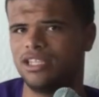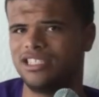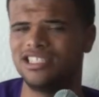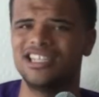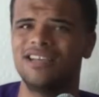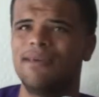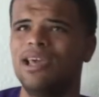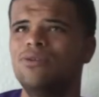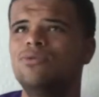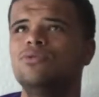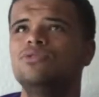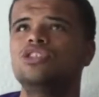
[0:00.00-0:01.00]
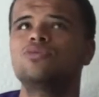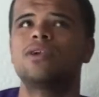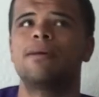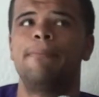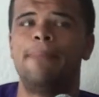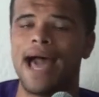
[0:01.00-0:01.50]
DJ LeMahieu, who just won
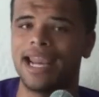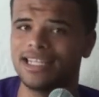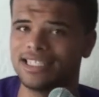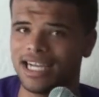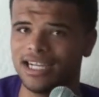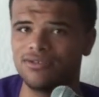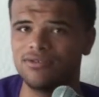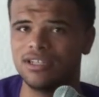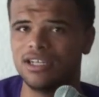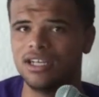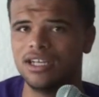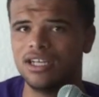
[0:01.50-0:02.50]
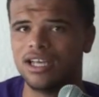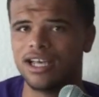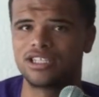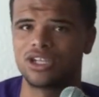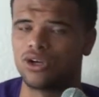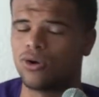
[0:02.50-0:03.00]
a batting title and
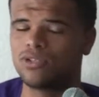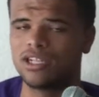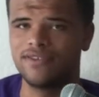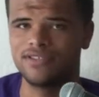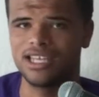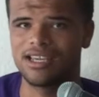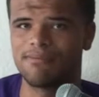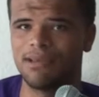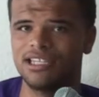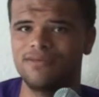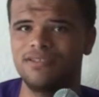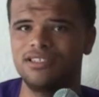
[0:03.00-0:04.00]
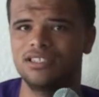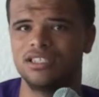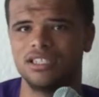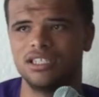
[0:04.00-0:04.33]
is a Gold Glove second baseman?